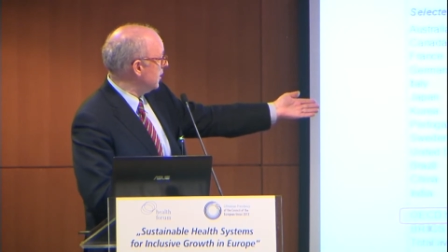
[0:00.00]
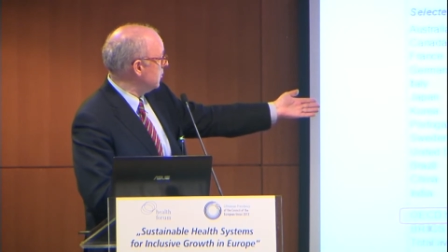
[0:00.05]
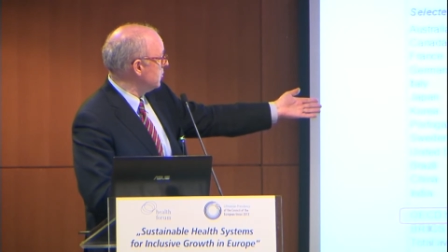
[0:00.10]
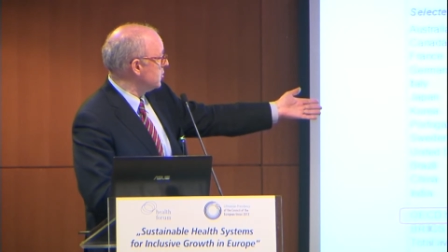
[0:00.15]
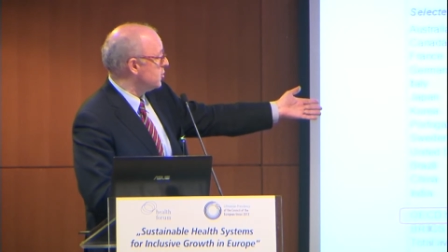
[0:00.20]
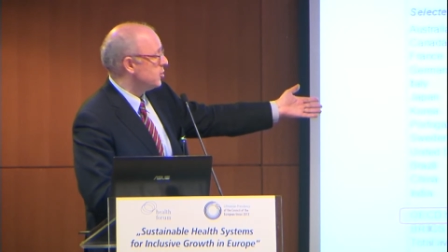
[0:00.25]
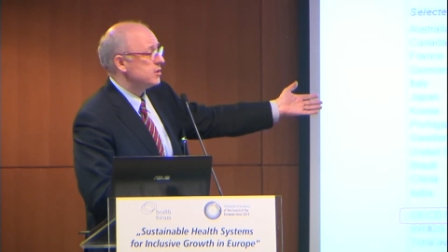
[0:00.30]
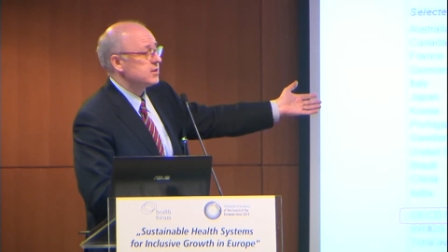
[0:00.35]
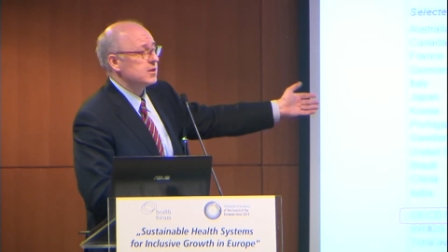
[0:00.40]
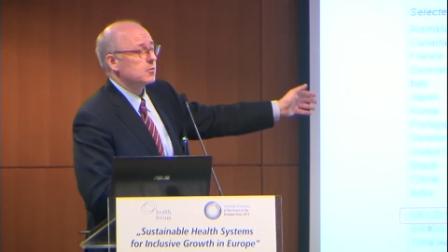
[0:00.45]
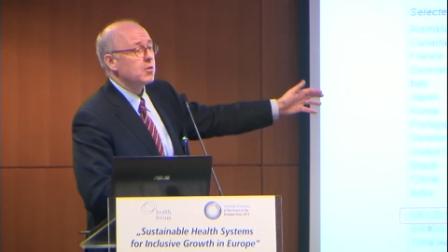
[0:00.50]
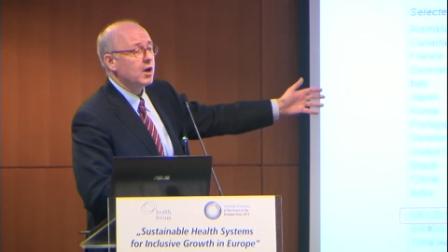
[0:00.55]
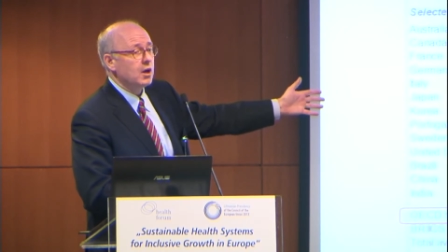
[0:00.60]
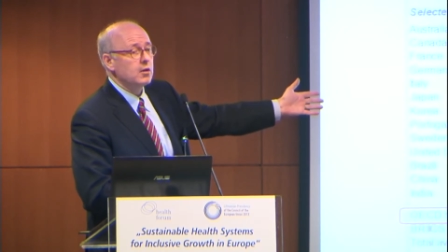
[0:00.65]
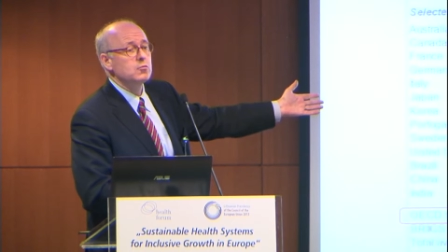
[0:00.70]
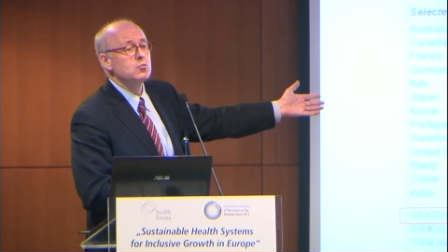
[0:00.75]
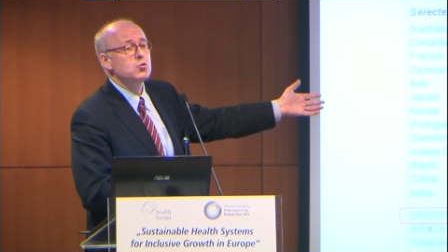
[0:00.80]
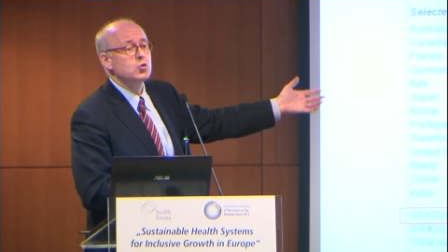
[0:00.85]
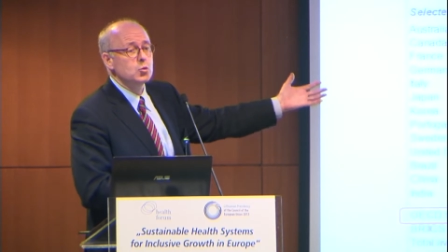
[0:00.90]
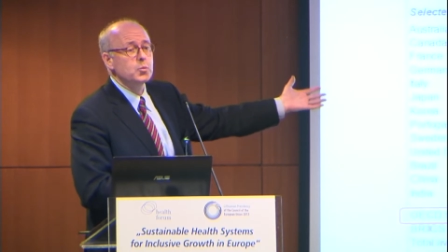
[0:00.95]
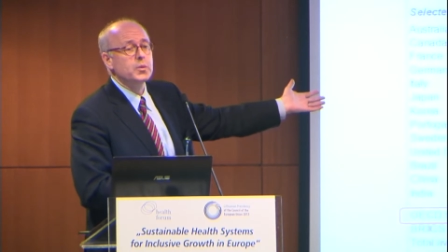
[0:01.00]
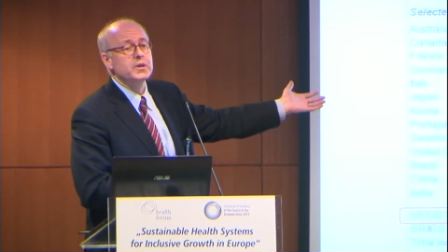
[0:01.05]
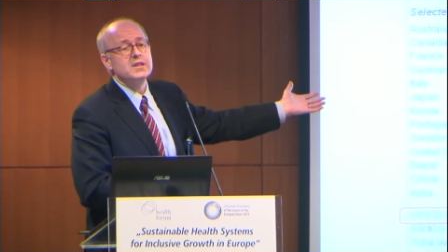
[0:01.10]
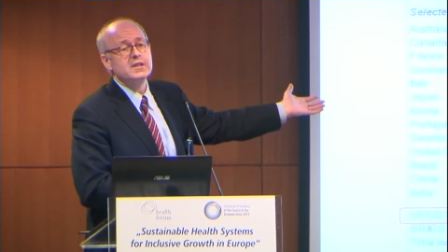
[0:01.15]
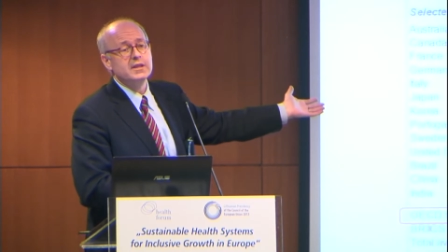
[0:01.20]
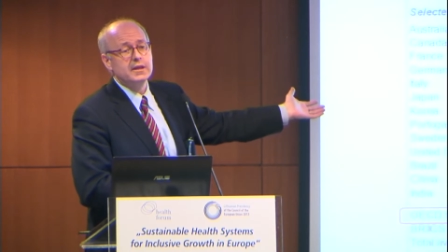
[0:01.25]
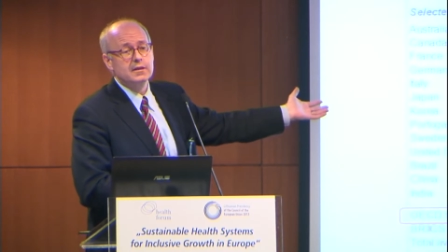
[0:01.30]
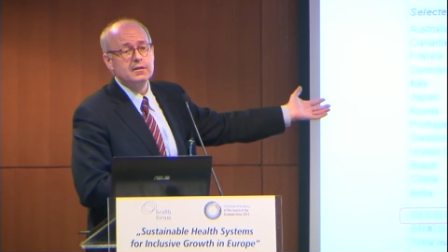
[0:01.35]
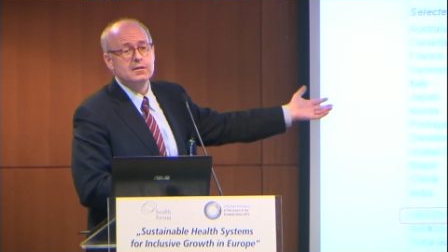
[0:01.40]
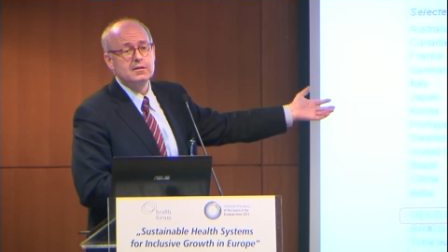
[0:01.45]
which is around
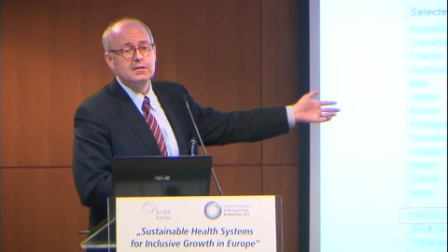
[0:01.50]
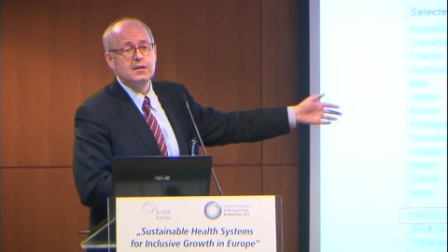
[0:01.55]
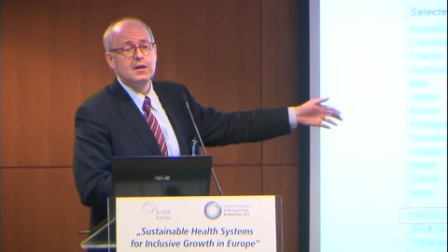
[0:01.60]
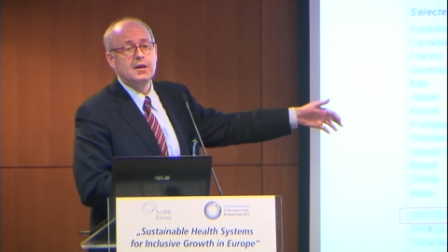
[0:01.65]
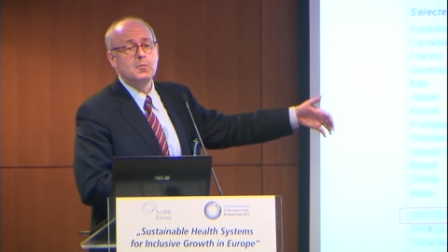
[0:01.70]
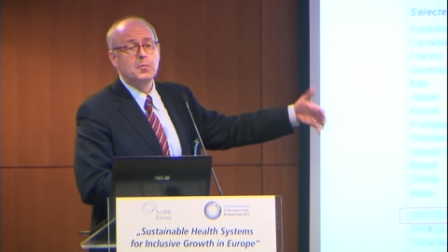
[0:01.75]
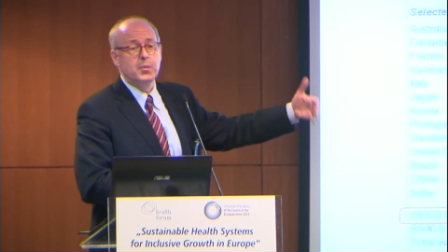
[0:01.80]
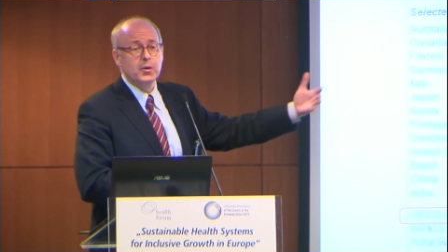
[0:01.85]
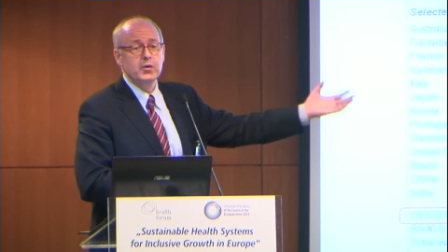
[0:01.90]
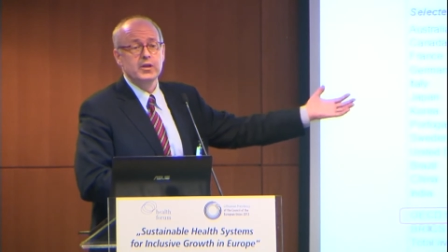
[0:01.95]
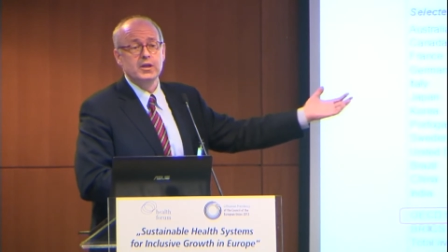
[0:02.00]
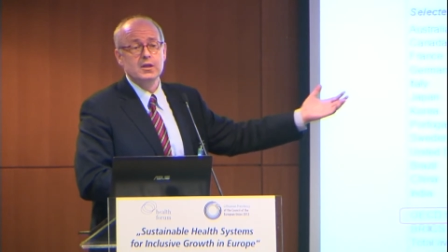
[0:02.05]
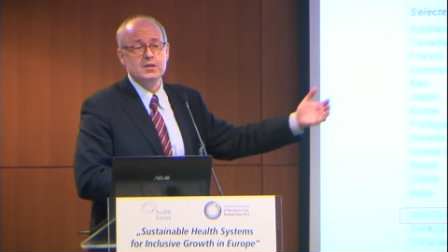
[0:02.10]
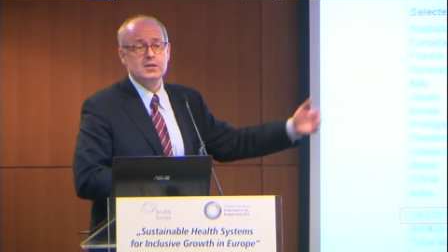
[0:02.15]
2% per year.